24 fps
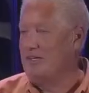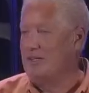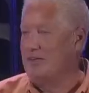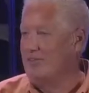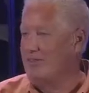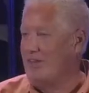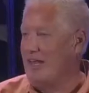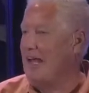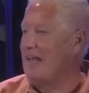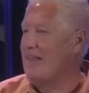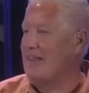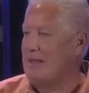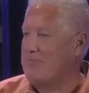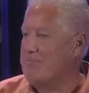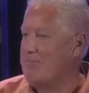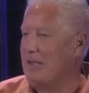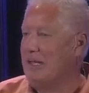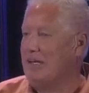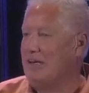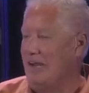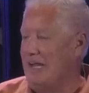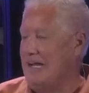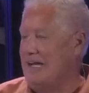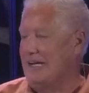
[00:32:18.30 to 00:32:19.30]
sea of that
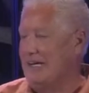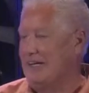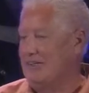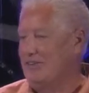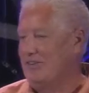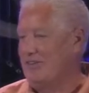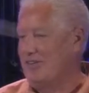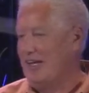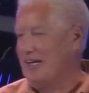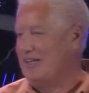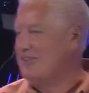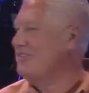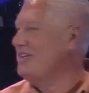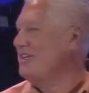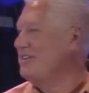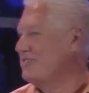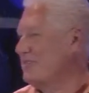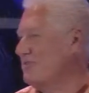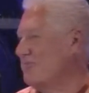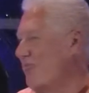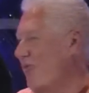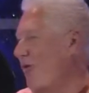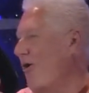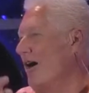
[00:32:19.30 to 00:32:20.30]
big lake and say,
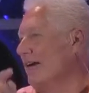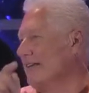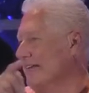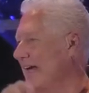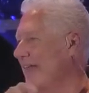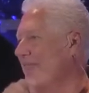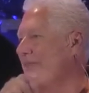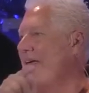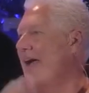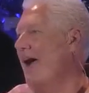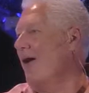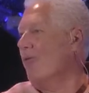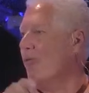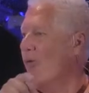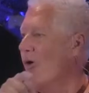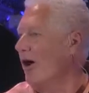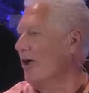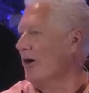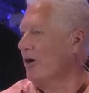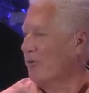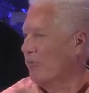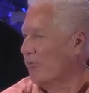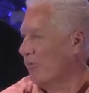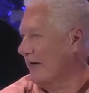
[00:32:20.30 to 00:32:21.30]
Jesus walked on that
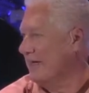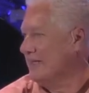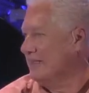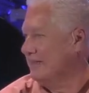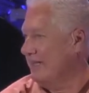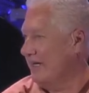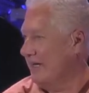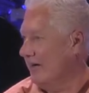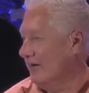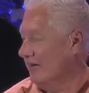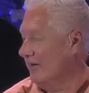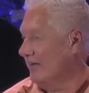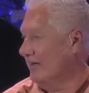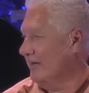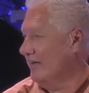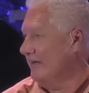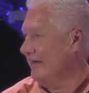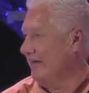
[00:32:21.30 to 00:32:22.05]
water right there.